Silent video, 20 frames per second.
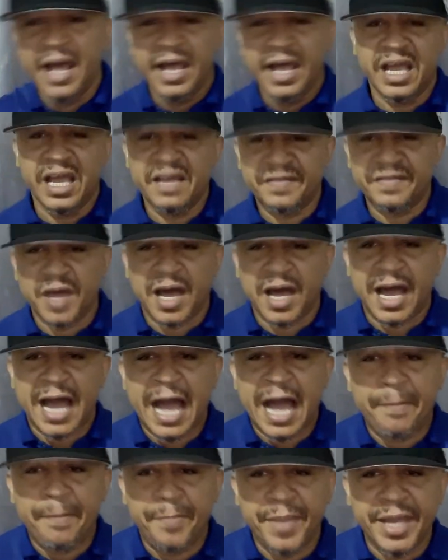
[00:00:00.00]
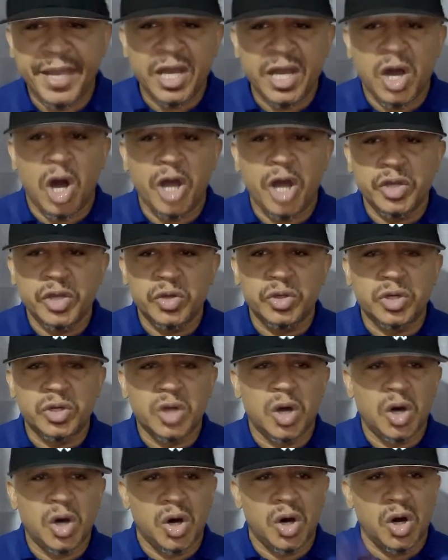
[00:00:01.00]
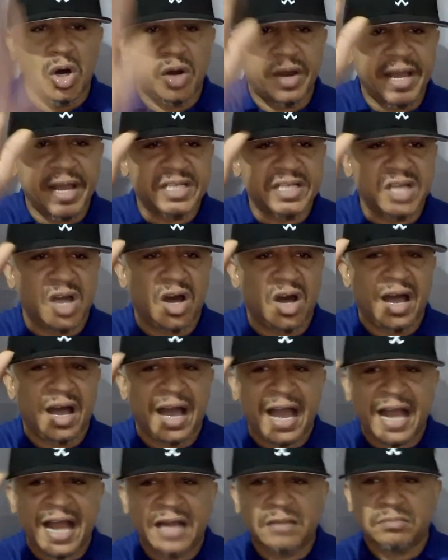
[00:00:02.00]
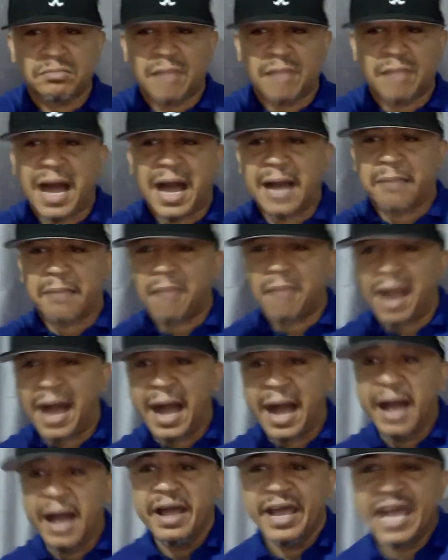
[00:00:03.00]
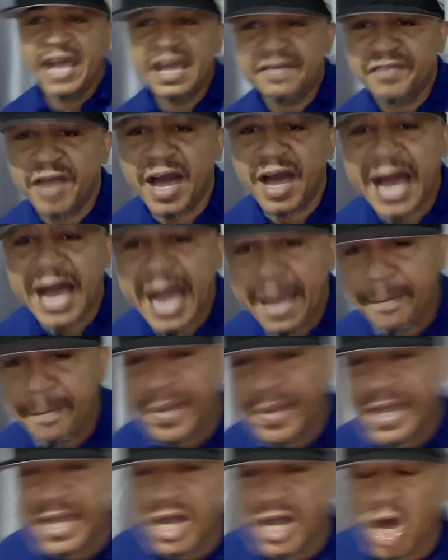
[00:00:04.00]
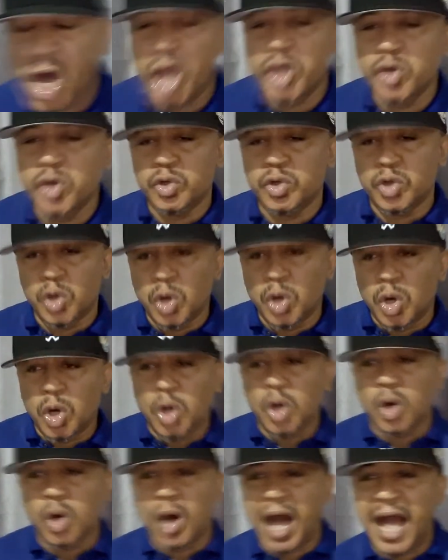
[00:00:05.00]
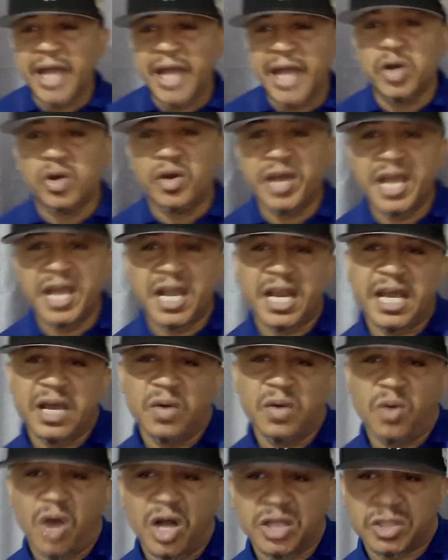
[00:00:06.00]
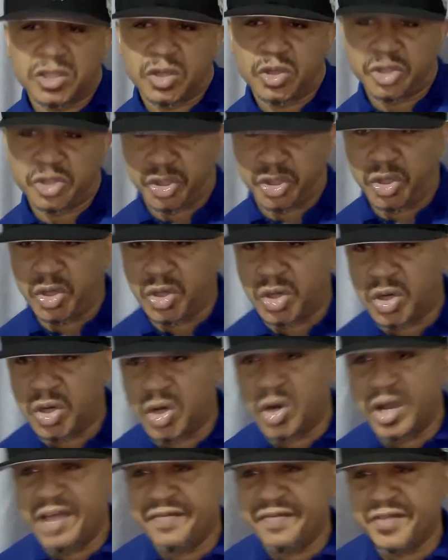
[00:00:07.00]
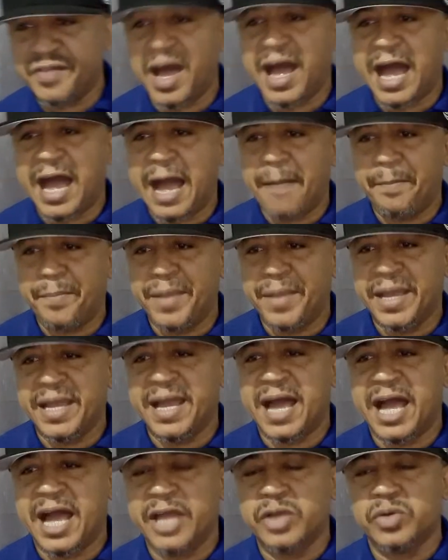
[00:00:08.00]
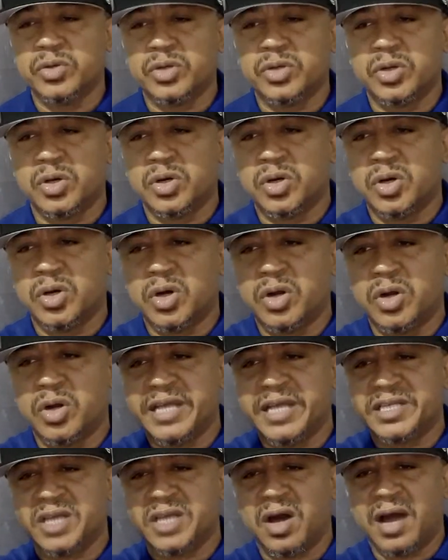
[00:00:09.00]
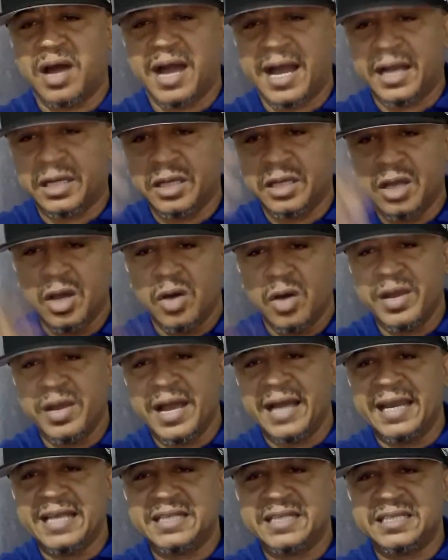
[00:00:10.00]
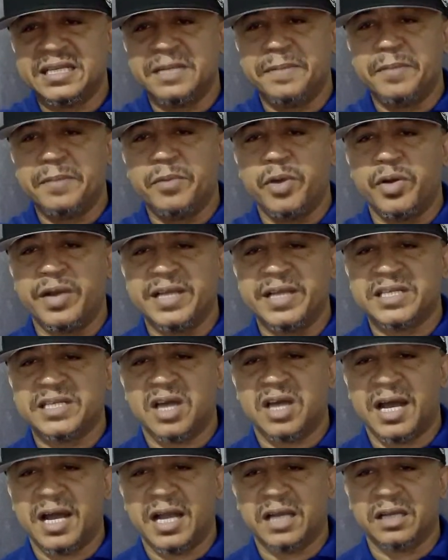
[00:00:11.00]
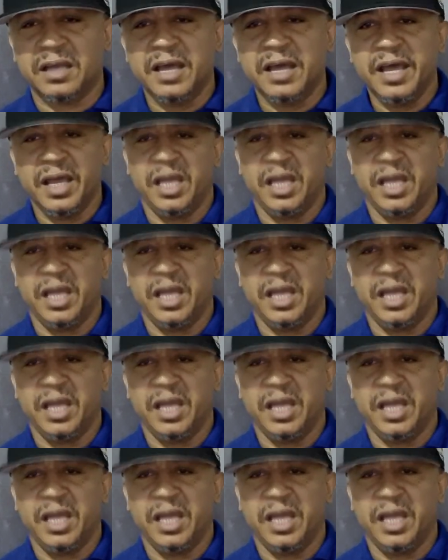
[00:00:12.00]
If you are happy and you know, raise your hand, bah, bah. If you are happy and you know, and you really want to show, if you are happy and you know, raise your hand. Oh yeah, let's see the people who raise your hand.